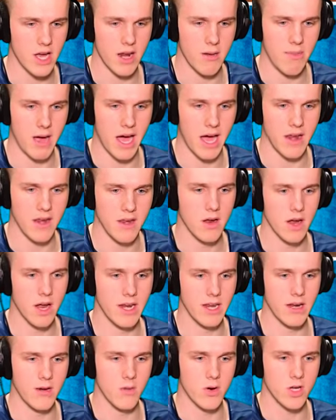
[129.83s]
kind of bad. I
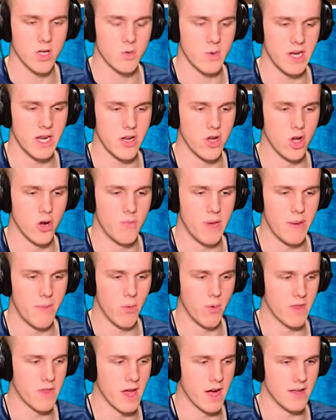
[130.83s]
need because we need good
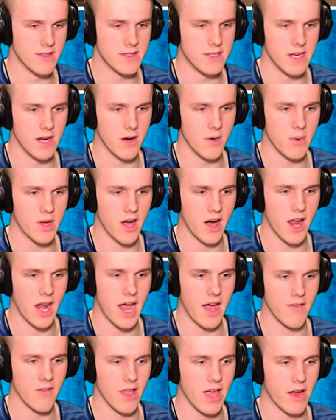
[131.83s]
people with okay. guns here. We can't
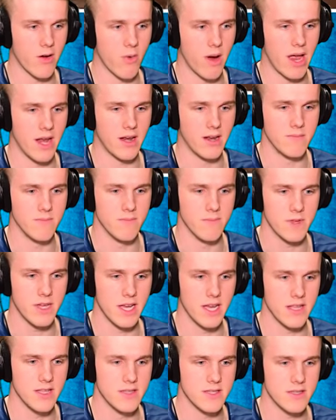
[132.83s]
have like random
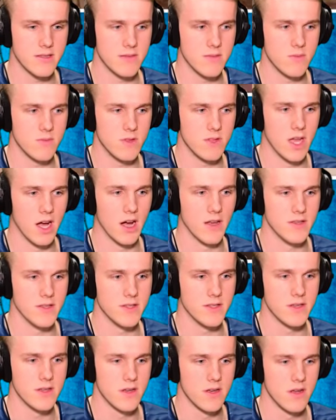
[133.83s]
kids with
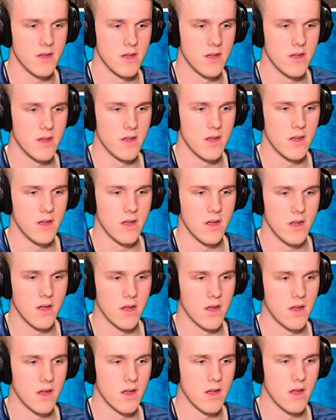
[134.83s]
guns. Um, well, the thing
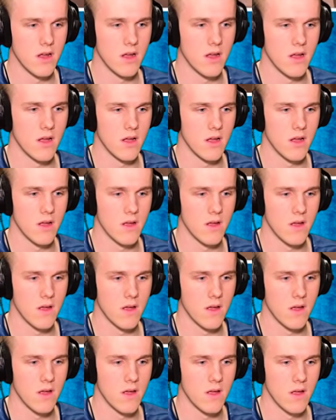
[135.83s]
is, like, no, everyone
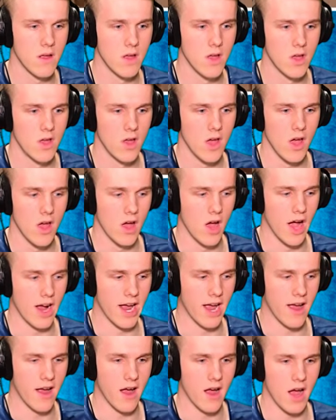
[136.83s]
else here will literally. Not
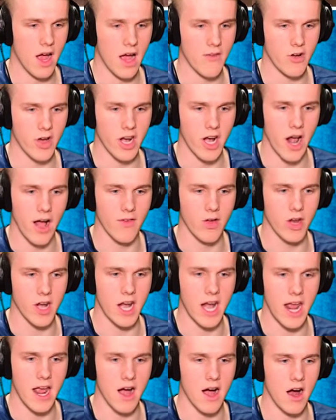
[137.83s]
okay, I've got, a, I've got
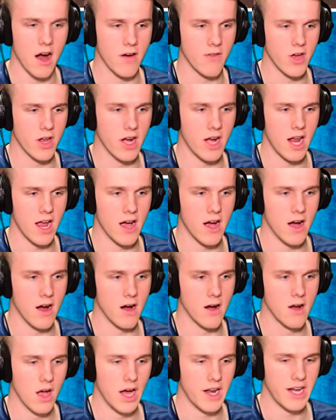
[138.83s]
an AR. I've got an
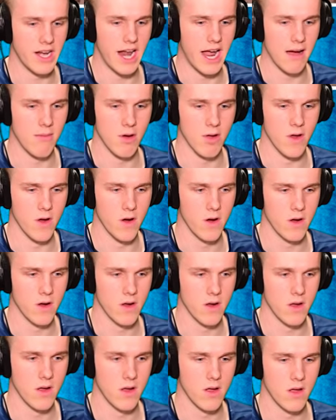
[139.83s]
AR. I need ammo. Okay, though. I
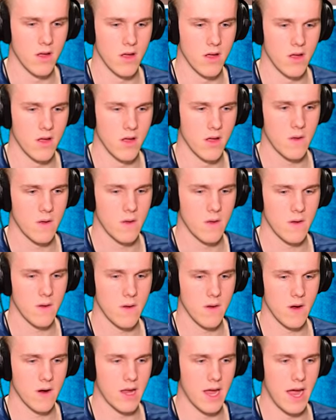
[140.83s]
got grenades, and
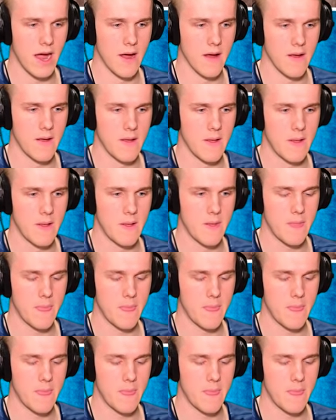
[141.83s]
I've okay. got uh,